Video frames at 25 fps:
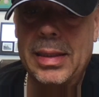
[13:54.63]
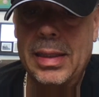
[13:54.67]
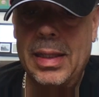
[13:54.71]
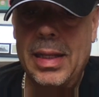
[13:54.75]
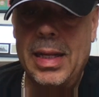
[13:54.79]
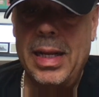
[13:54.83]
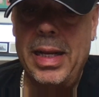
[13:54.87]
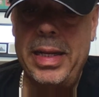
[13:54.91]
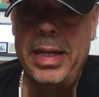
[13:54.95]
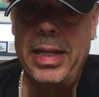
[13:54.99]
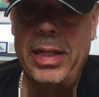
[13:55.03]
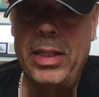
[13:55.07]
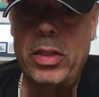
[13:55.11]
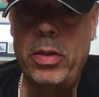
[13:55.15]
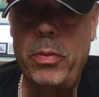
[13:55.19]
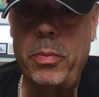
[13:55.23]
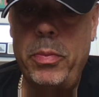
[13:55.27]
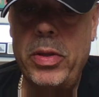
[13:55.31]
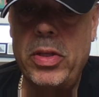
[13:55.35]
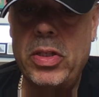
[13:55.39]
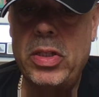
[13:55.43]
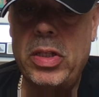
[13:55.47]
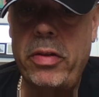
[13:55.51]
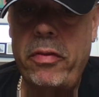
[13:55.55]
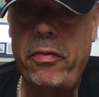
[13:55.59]
an Into
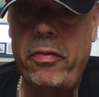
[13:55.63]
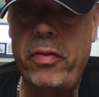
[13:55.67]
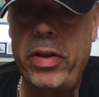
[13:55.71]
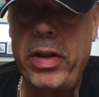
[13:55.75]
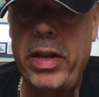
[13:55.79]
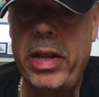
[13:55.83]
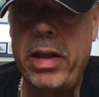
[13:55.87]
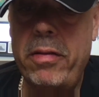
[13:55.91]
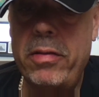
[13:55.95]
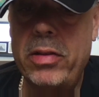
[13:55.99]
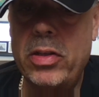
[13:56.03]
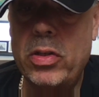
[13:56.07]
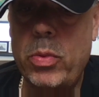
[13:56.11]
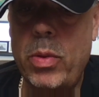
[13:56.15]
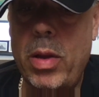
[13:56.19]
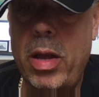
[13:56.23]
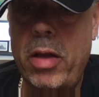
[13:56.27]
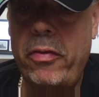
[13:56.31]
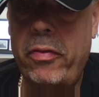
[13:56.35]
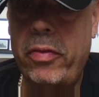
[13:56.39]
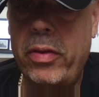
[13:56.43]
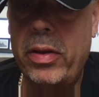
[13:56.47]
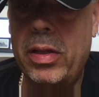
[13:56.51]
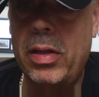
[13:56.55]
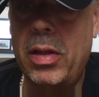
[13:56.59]
Mischief in there as well
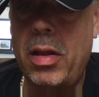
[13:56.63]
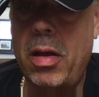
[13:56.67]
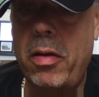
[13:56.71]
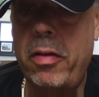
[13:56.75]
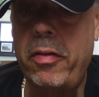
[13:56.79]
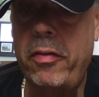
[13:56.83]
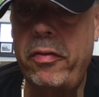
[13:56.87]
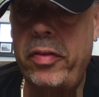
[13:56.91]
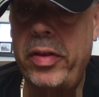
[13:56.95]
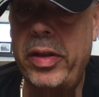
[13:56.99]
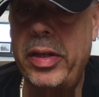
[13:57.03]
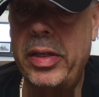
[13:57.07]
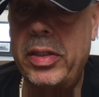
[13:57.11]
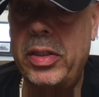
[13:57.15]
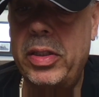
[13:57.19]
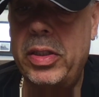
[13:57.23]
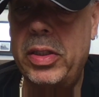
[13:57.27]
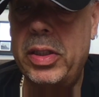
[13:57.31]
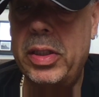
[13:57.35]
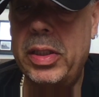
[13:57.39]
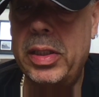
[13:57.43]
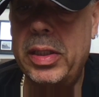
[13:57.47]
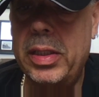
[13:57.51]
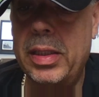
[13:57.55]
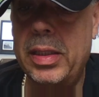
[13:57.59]
for
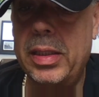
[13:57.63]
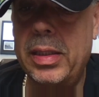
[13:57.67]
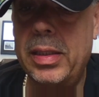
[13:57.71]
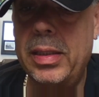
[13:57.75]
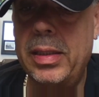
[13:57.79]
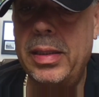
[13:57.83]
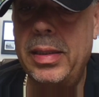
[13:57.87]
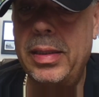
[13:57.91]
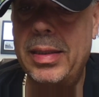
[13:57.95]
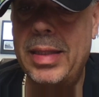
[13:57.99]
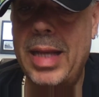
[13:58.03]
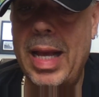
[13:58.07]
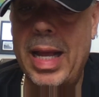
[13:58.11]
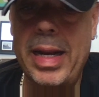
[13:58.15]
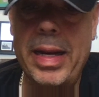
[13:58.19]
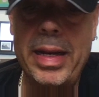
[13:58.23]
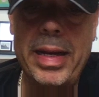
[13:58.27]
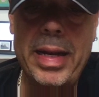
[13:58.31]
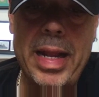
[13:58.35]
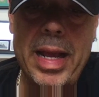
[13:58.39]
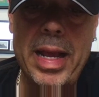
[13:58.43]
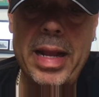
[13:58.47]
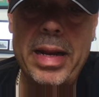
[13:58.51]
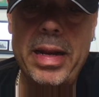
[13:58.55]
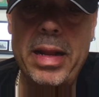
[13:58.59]
Klarovich. He's got a
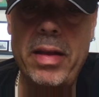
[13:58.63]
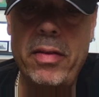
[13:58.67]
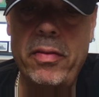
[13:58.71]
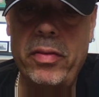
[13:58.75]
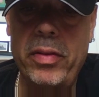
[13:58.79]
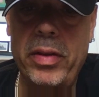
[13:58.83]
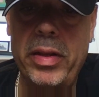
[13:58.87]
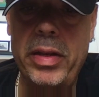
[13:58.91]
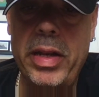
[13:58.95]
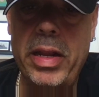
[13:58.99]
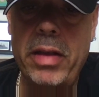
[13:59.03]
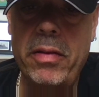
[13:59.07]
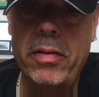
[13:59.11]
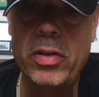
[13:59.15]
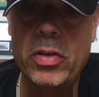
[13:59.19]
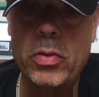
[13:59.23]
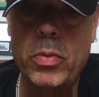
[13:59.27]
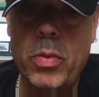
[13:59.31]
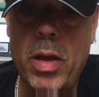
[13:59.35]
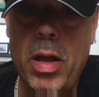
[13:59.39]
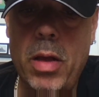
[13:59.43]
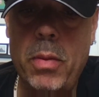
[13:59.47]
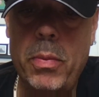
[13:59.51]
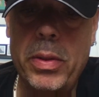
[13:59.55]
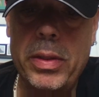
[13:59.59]
Daredevil in there as
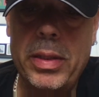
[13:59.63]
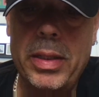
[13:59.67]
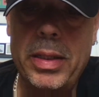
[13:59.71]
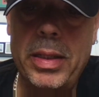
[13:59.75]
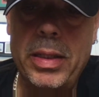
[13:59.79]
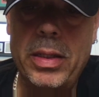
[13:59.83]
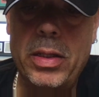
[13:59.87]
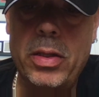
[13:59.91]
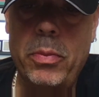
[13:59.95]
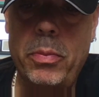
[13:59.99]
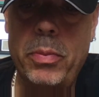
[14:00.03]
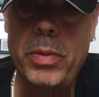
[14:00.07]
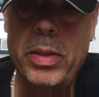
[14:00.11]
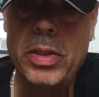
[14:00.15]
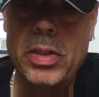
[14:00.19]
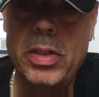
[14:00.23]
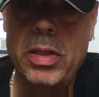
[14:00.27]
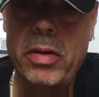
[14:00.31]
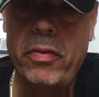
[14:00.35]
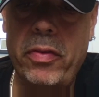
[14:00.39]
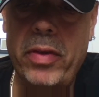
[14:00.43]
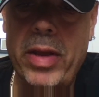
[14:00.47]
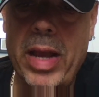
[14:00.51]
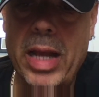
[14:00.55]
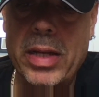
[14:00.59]
well, but the Into
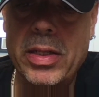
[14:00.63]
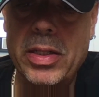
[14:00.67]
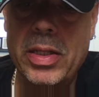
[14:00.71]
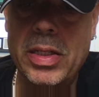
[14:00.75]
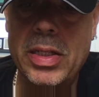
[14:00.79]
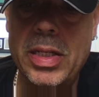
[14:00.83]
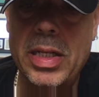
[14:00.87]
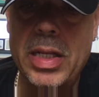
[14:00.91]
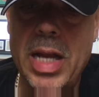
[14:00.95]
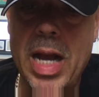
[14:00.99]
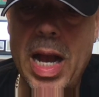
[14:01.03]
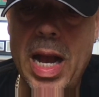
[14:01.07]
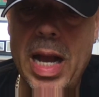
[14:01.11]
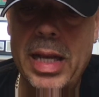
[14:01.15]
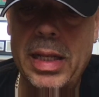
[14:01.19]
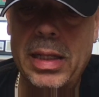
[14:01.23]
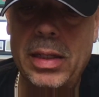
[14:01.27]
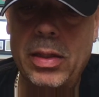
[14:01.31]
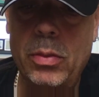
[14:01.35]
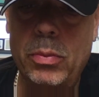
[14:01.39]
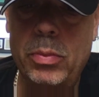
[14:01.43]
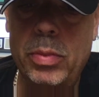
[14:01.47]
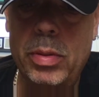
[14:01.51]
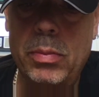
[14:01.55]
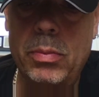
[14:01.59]
Mischief catches the eye a
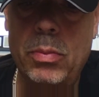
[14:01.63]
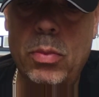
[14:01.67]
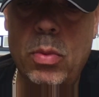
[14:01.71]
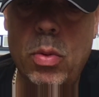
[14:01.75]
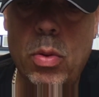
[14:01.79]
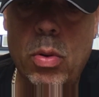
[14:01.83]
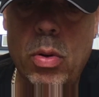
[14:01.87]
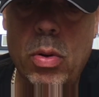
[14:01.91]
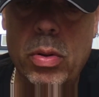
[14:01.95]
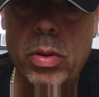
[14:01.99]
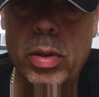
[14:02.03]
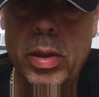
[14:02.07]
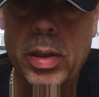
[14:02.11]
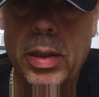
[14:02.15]
little bit more.